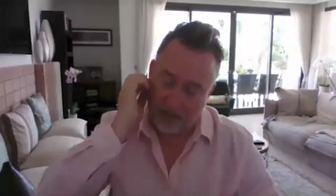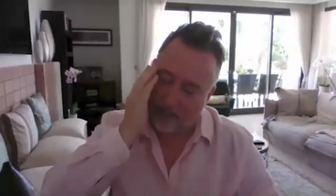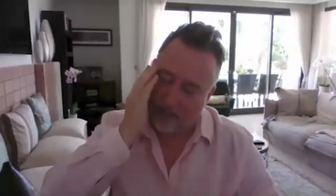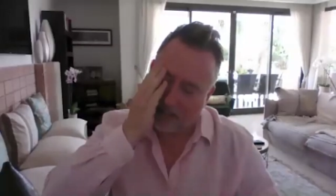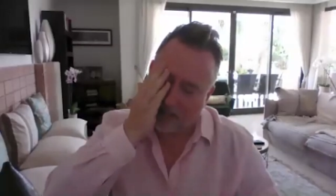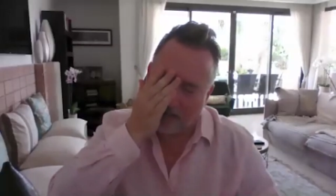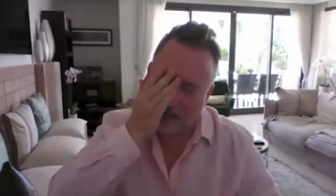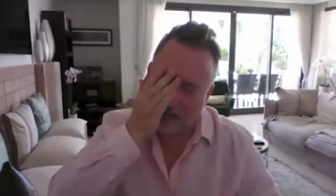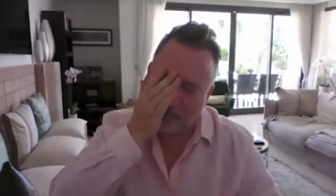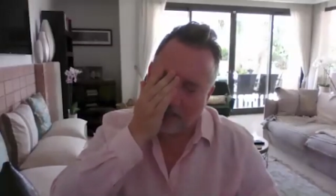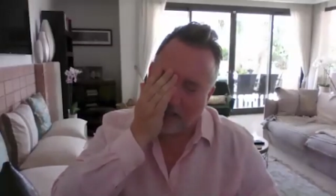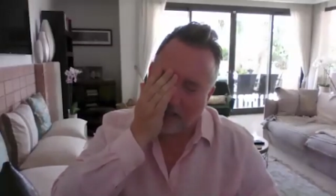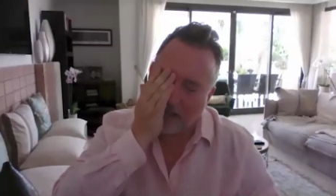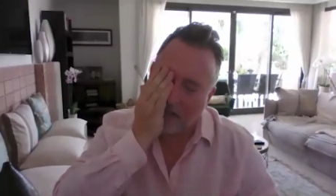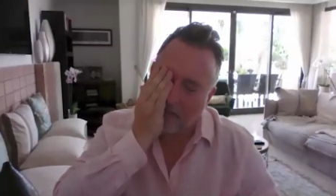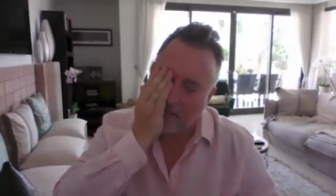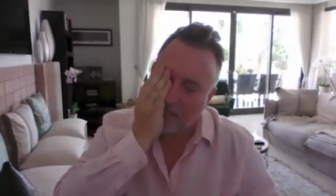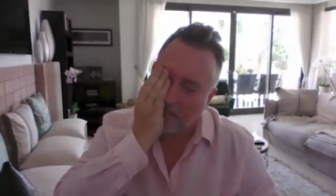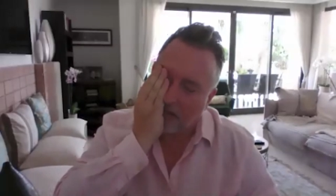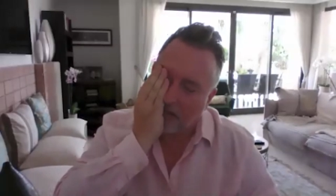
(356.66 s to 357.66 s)
a, um,
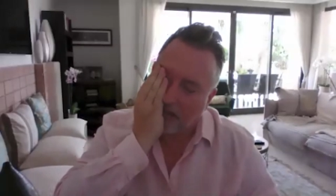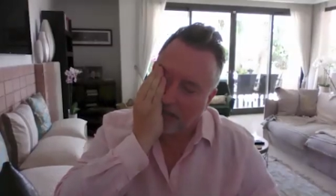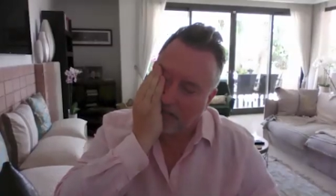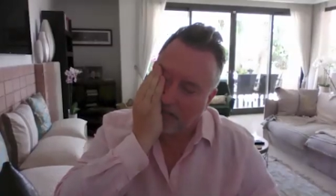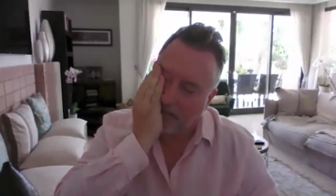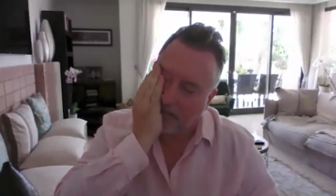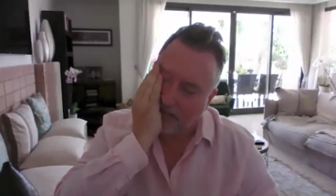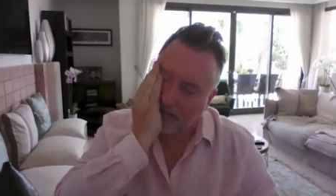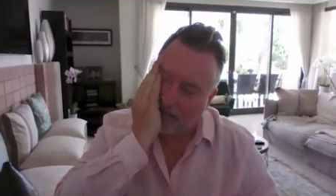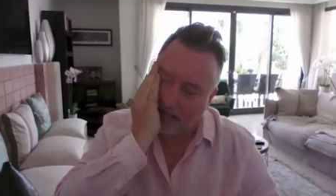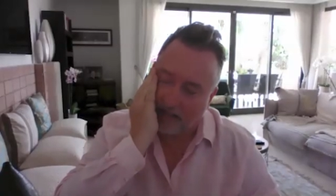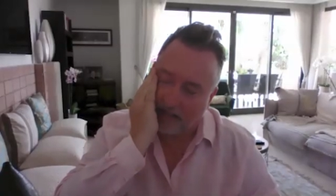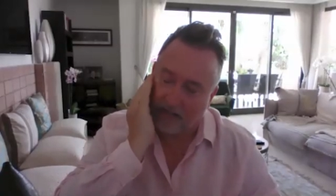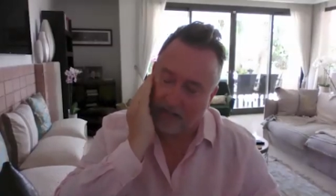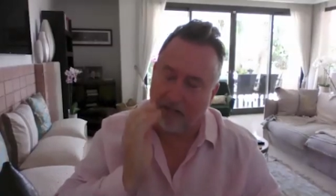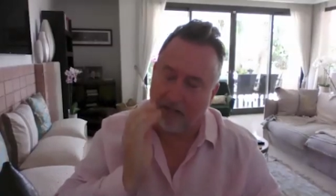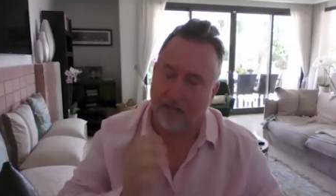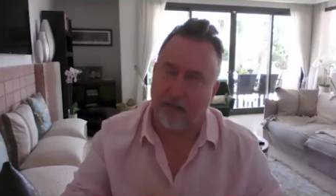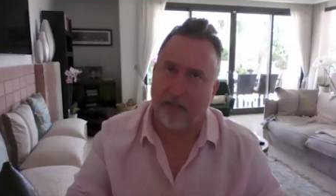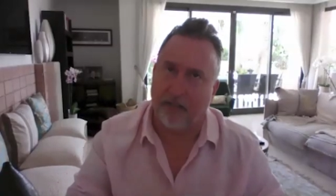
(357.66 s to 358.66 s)
um,
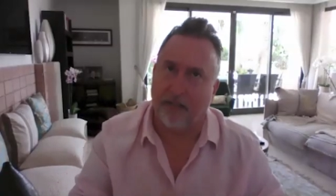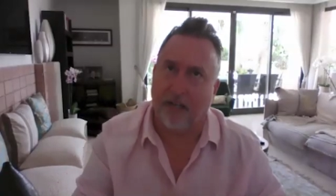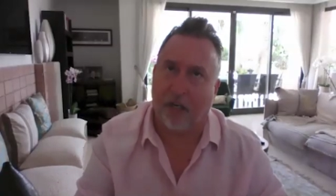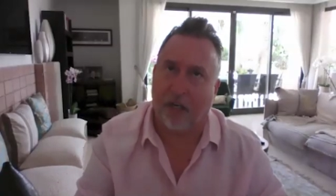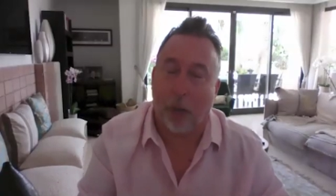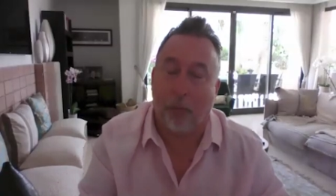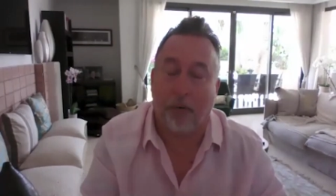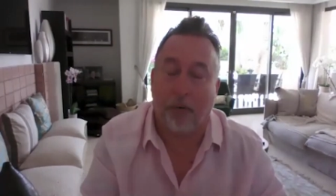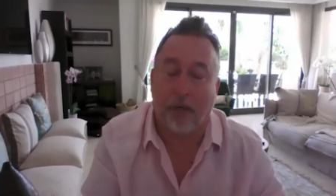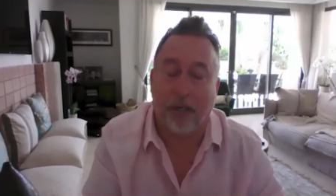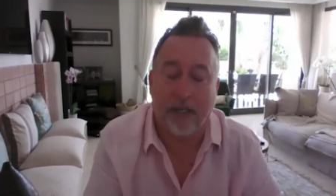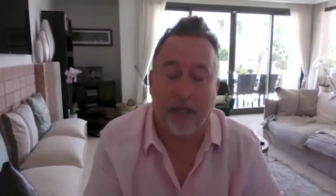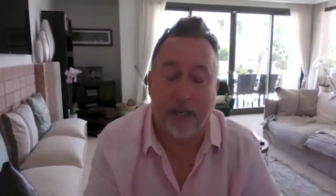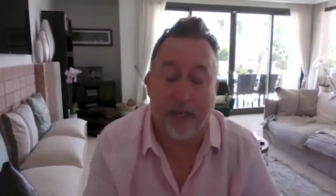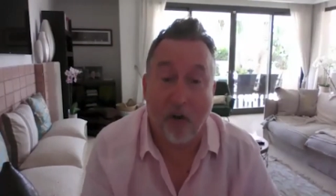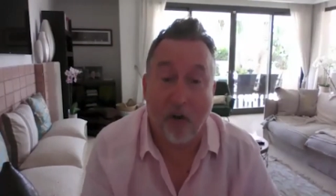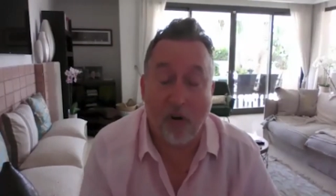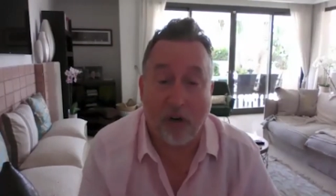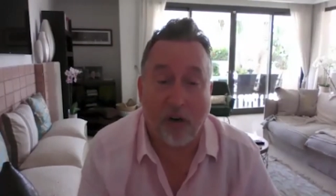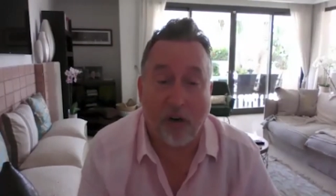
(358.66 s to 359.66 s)
a couple in, in
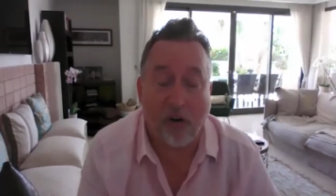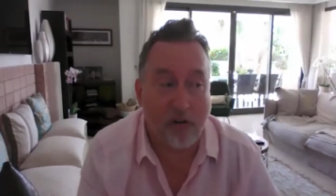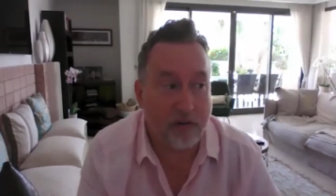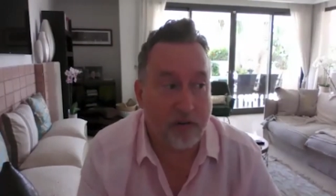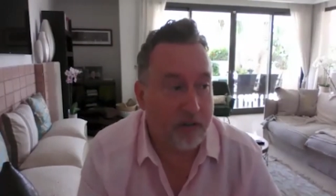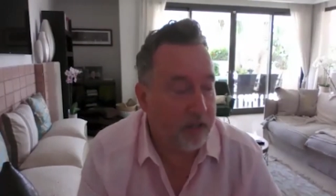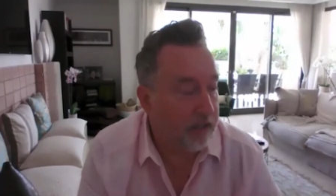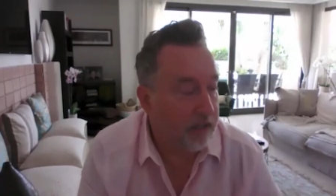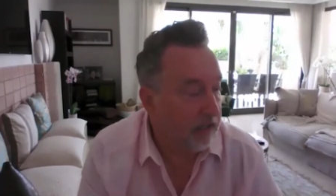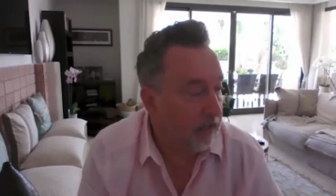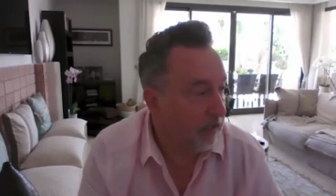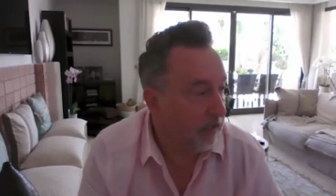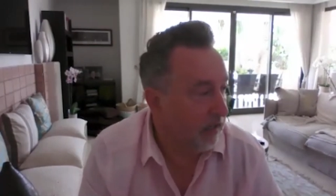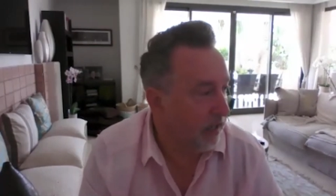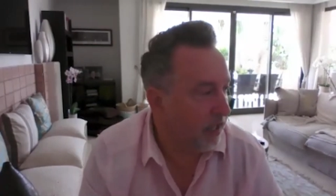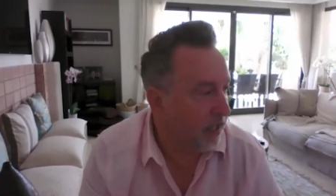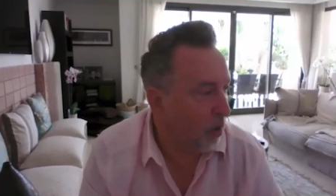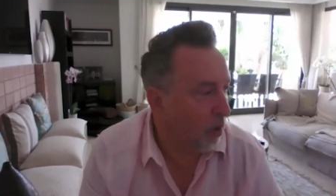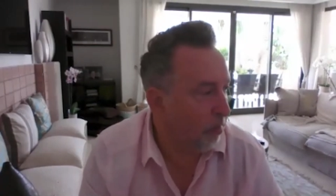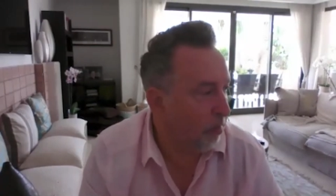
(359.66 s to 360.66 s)
hong kong
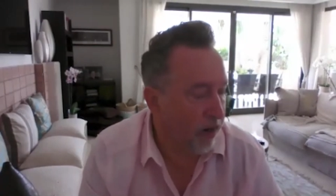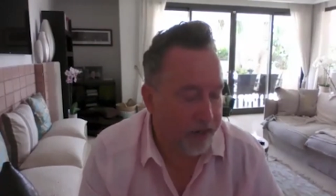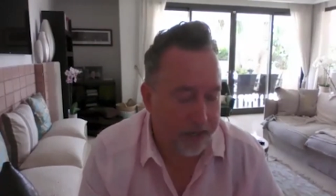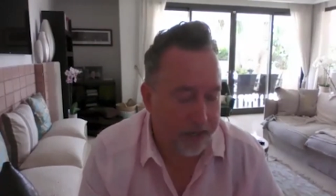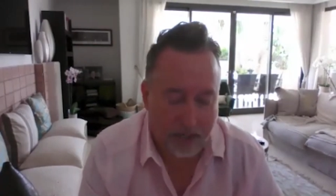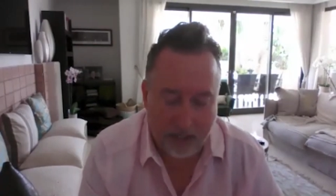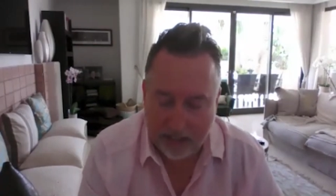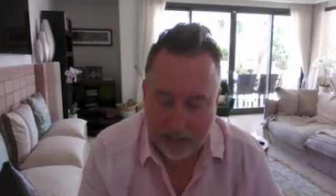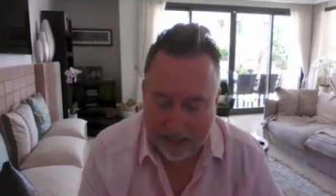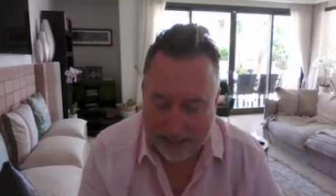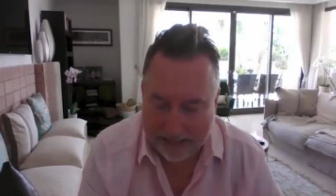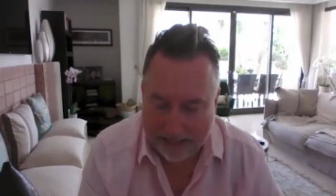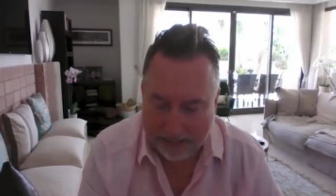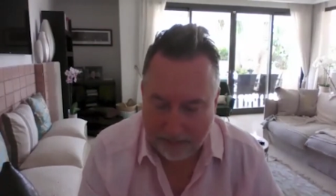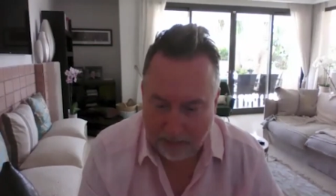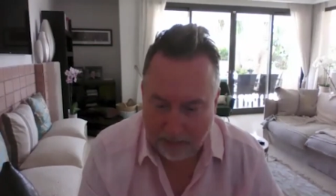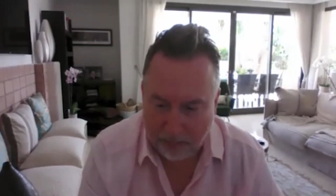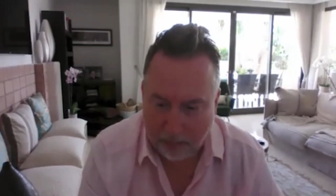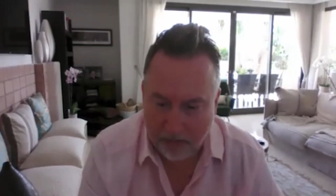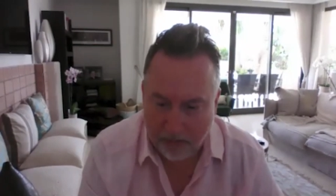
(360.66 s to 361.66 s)
and they were buying a, um,
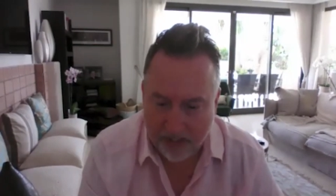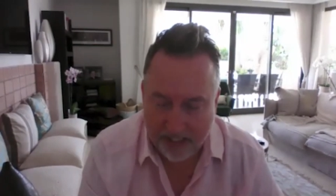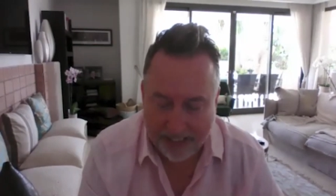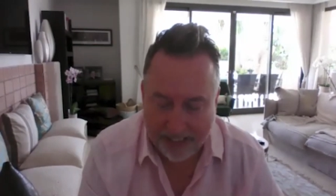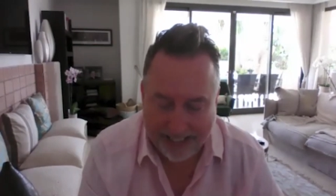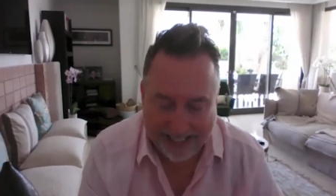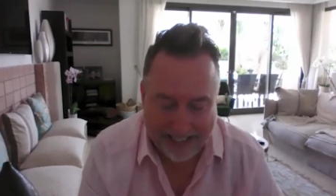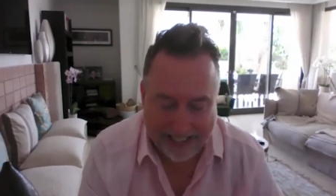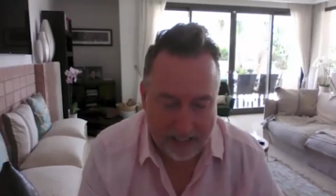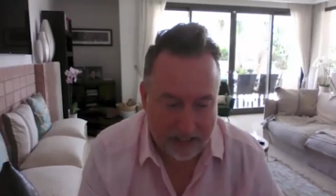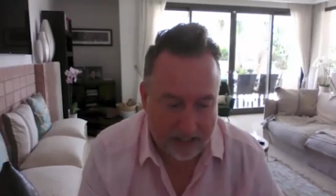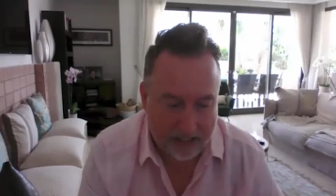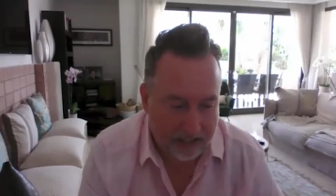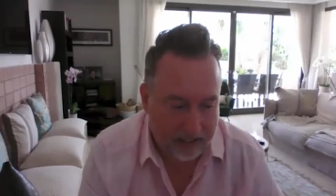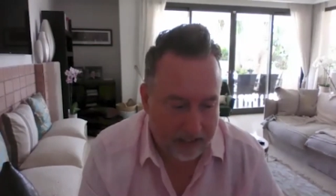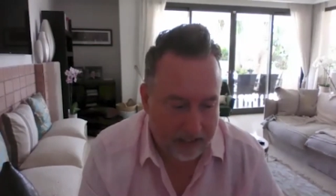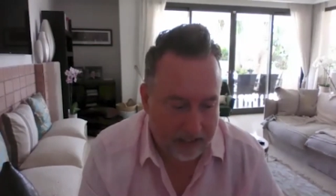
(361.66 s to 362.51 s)
a property in